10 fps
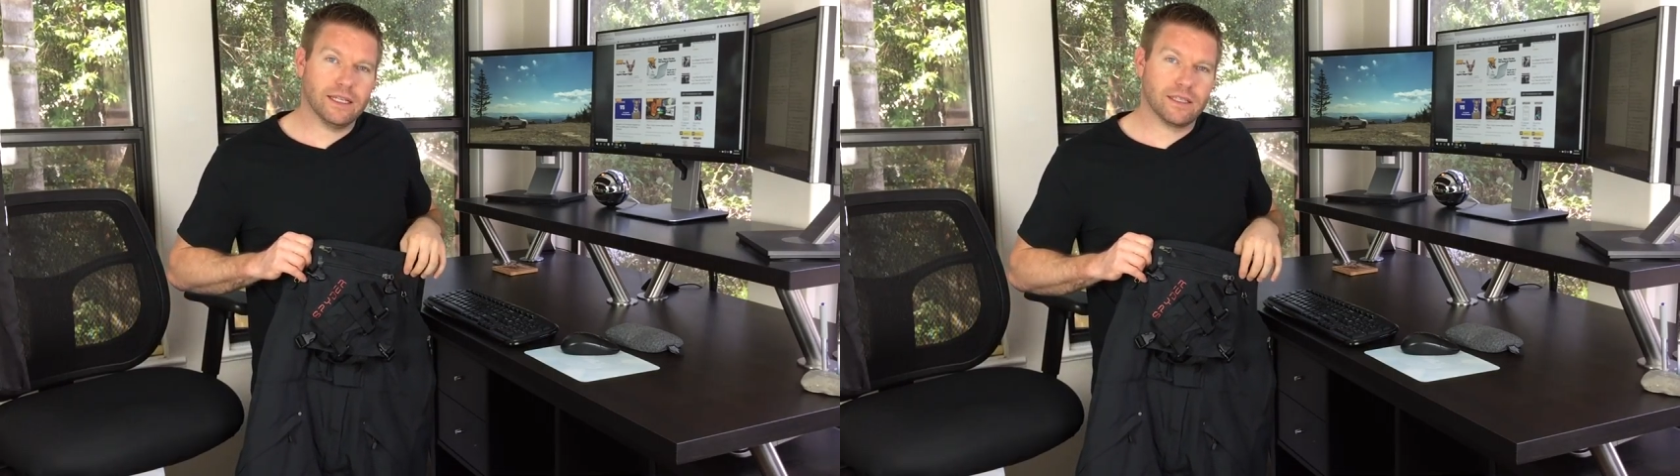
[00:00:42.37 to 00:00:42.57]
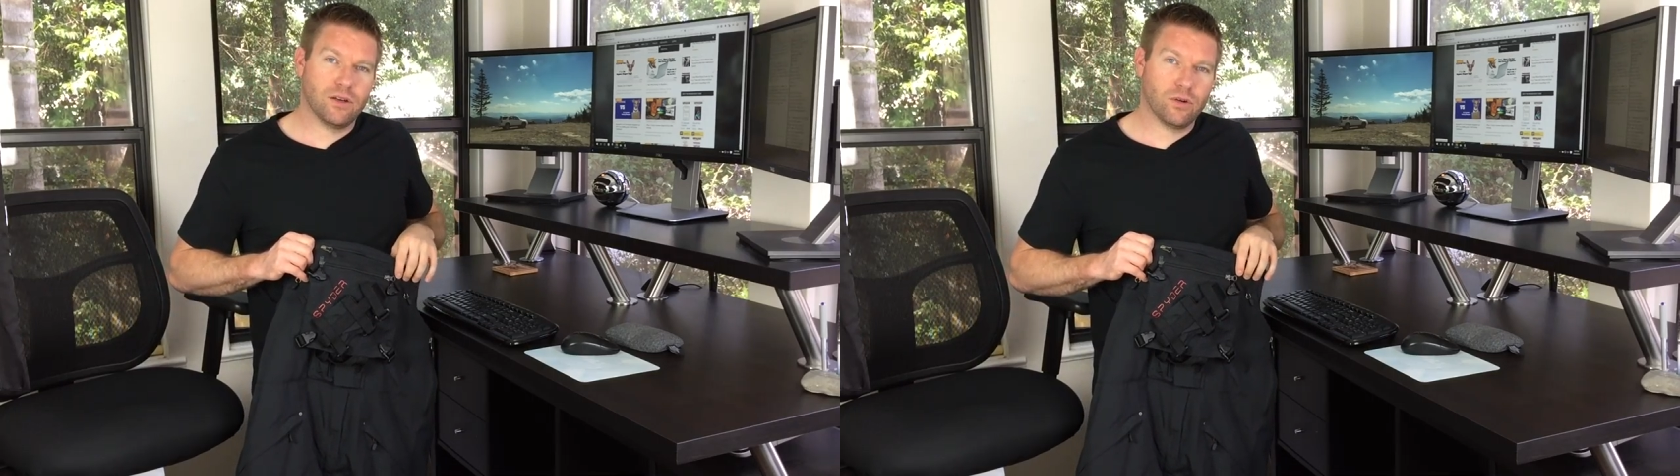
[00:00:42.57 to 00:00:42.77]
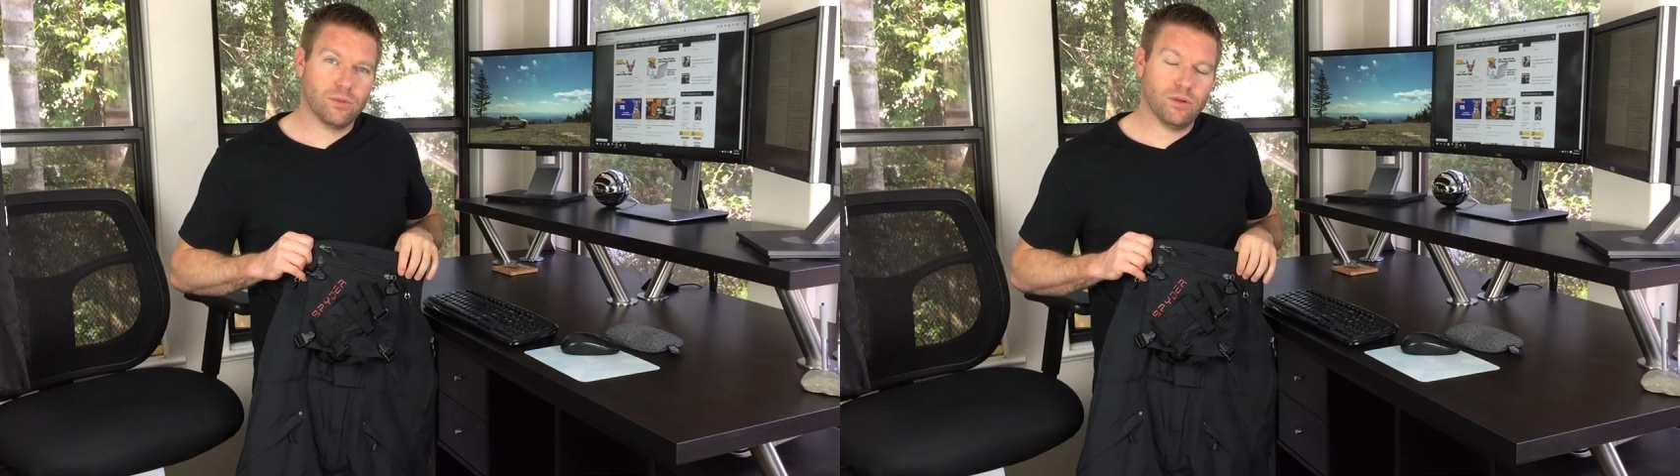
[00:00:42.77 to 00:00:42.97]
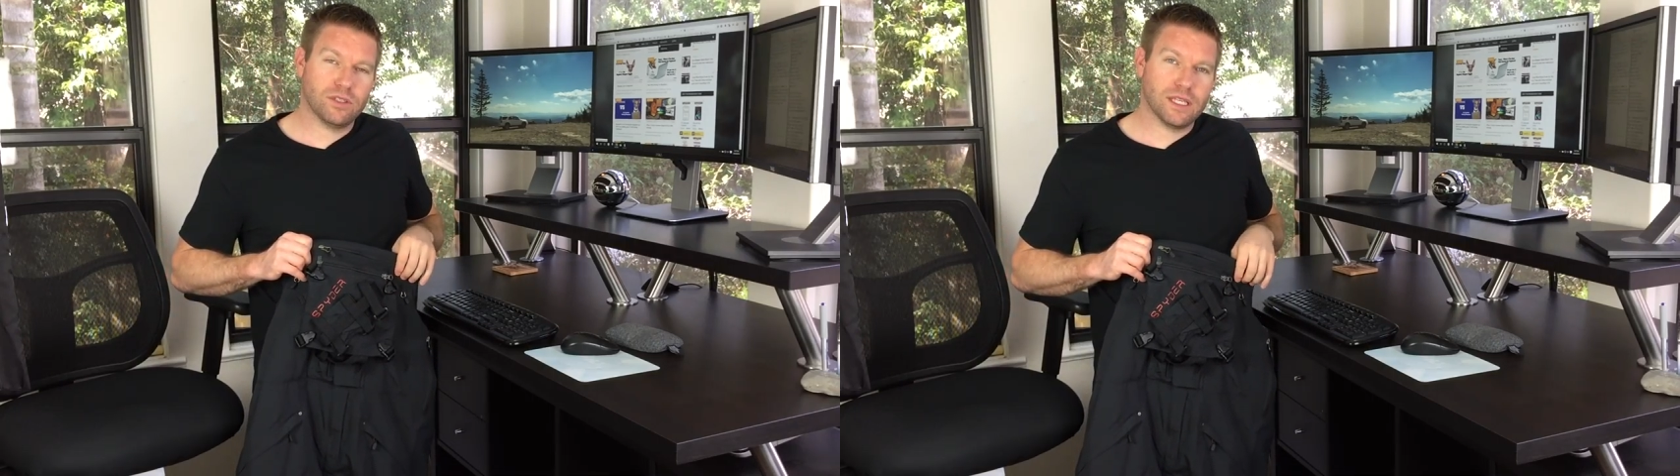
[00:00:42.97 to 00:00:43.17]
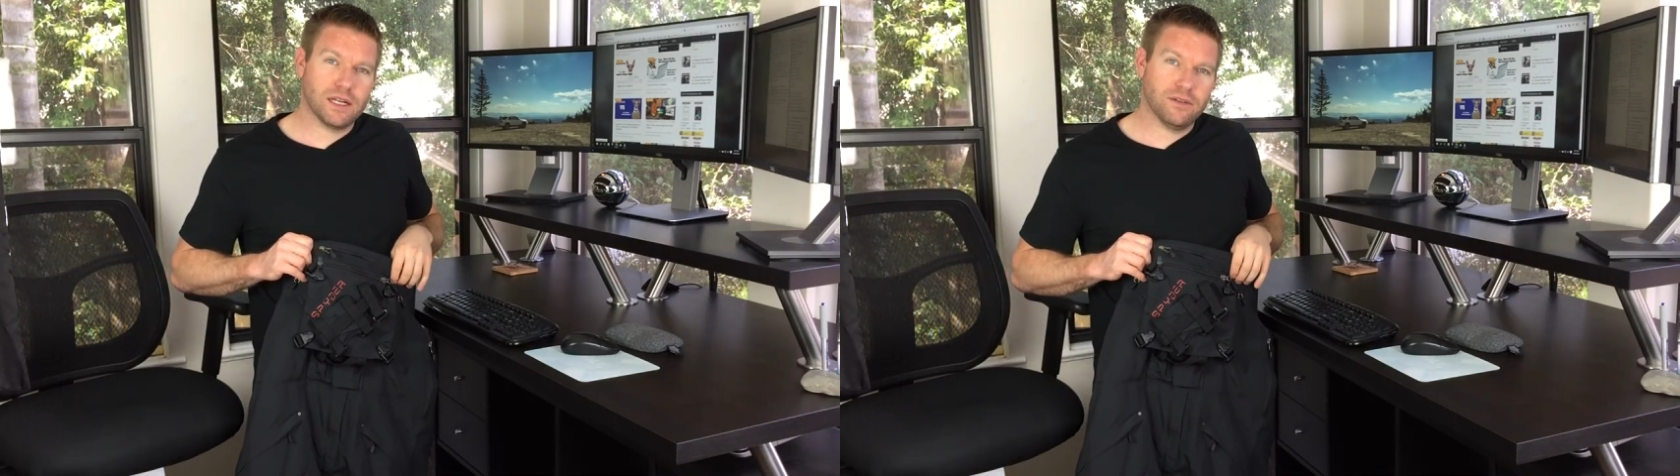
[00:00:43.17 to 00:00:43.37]
as a normal
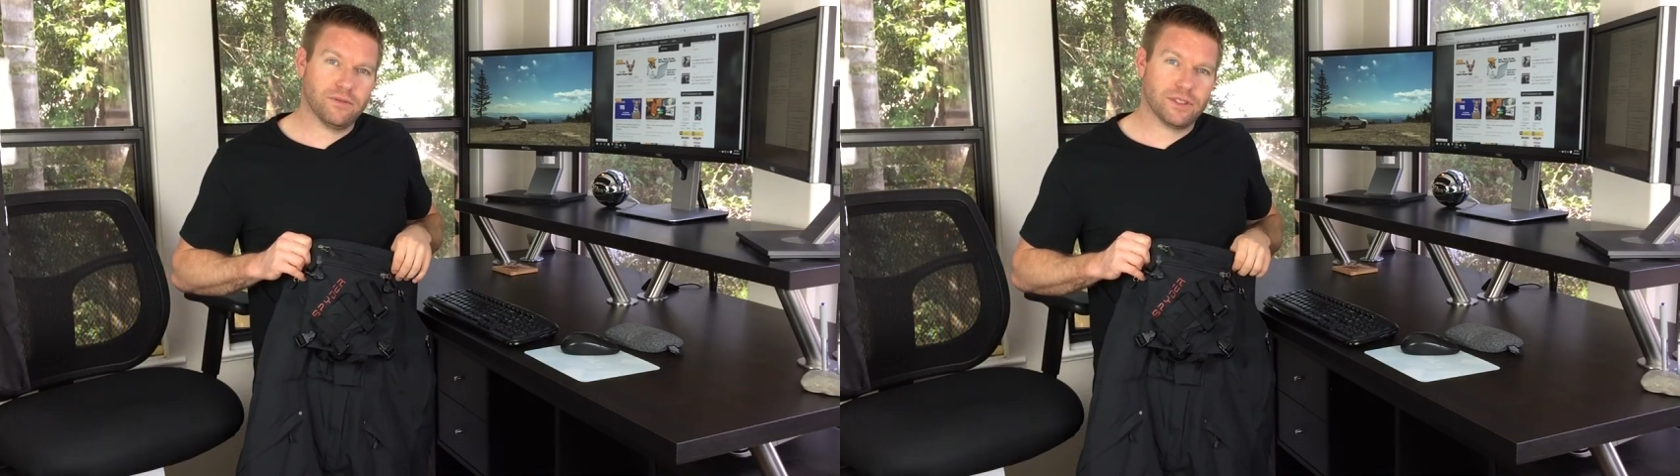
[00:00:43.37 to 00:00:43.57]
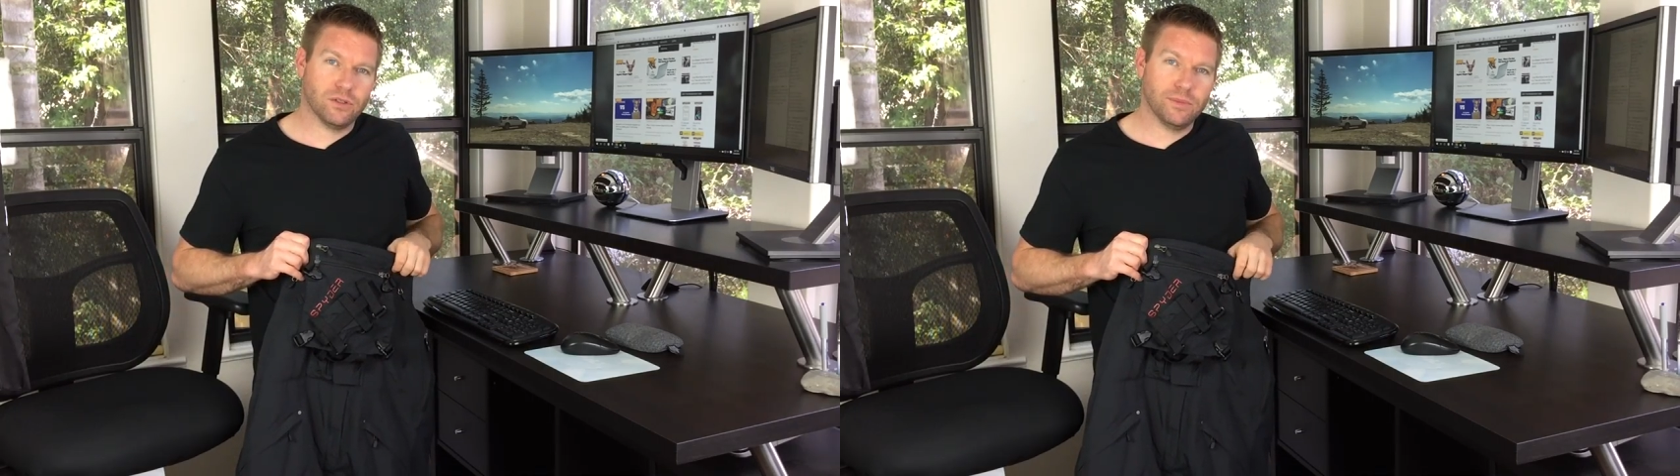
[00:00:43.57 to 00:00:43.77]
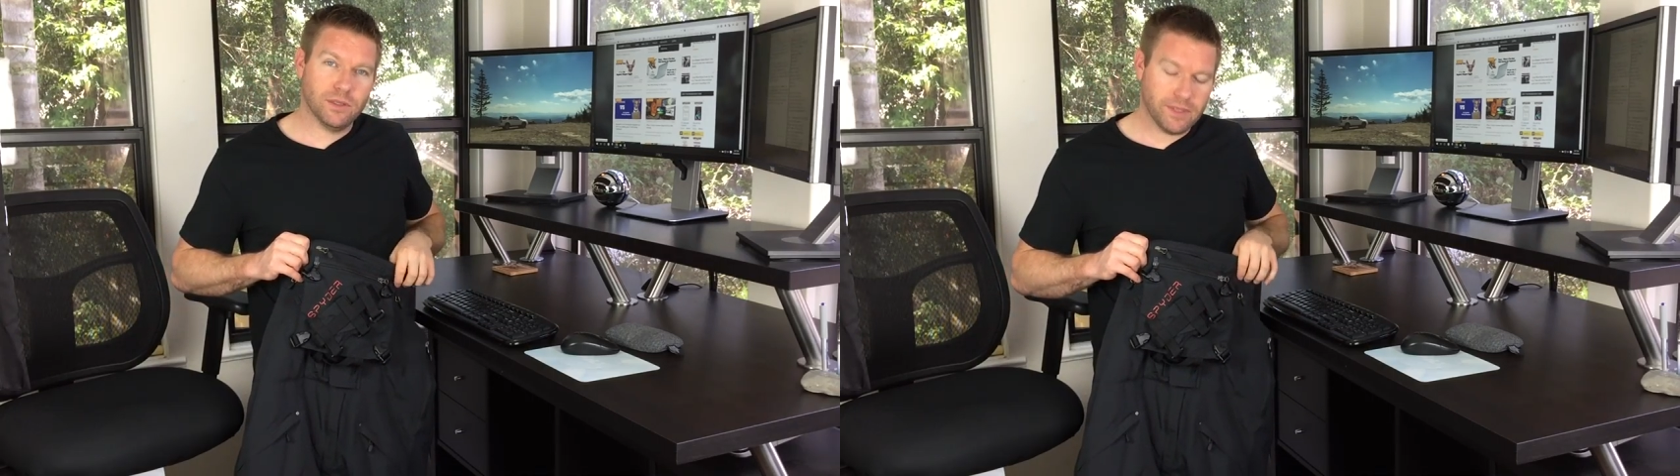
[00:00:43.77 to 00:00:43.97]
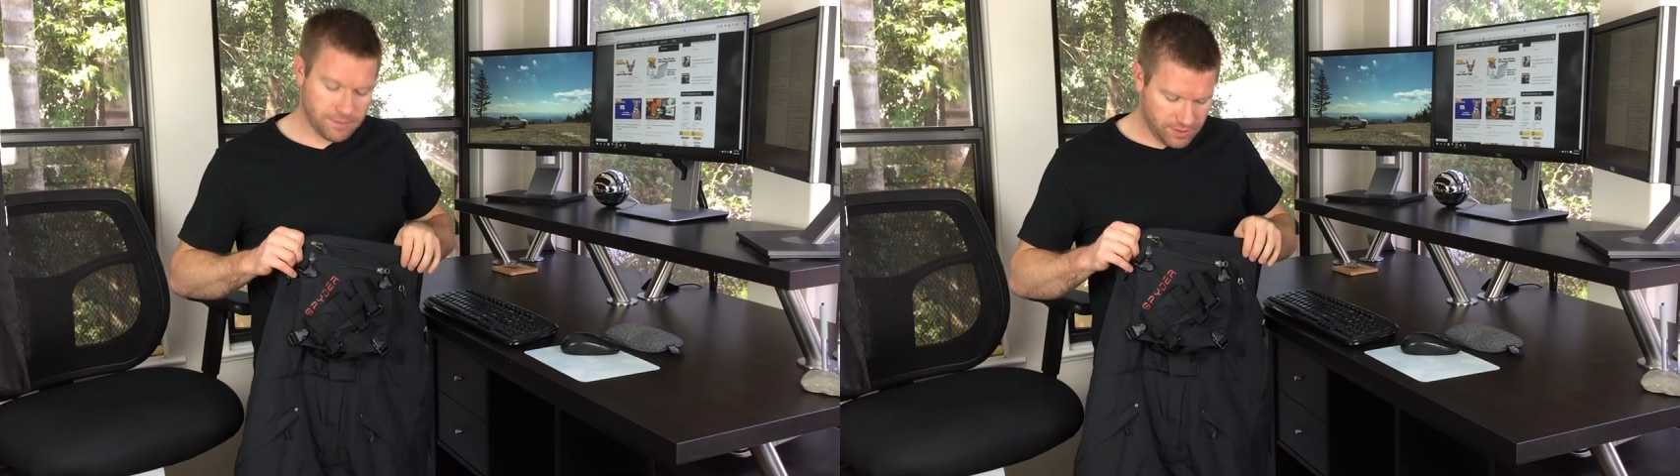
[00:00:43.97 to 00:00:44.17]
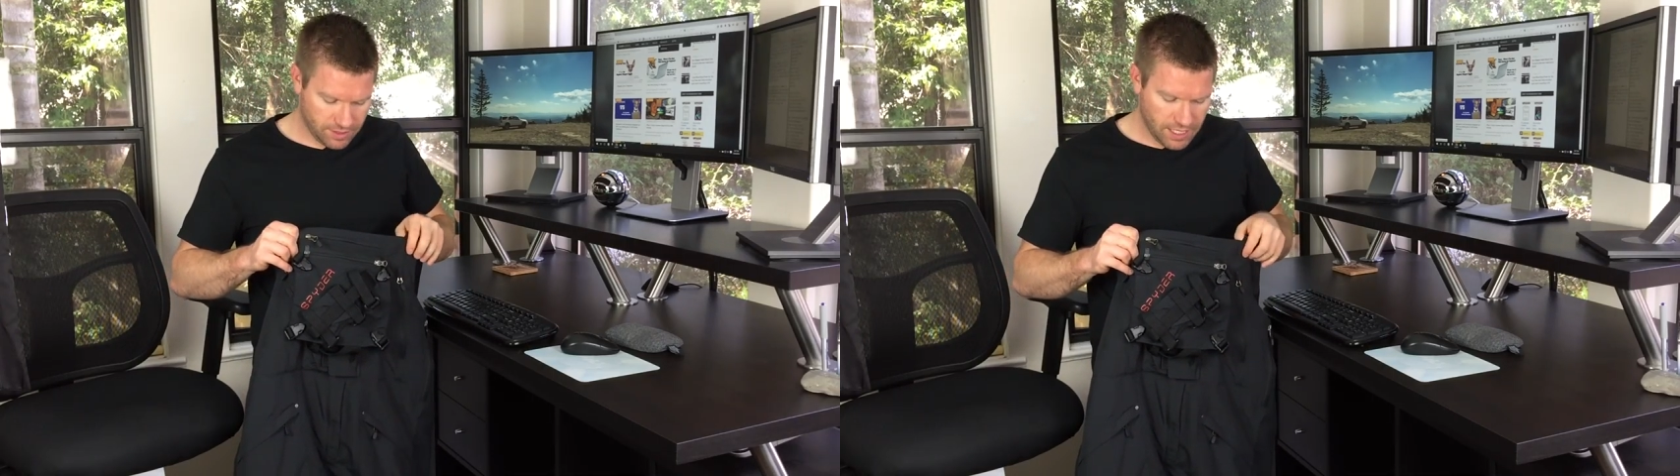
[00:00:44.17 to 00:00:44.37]
set of snowmobile
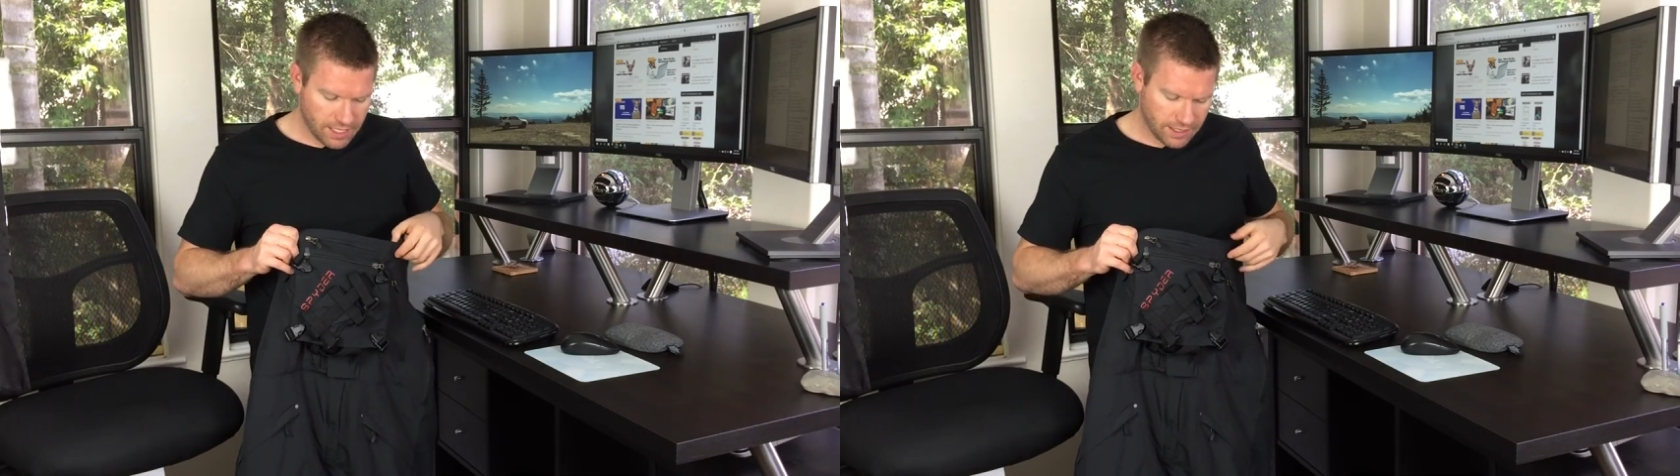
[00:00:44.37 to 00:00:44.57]
bibs.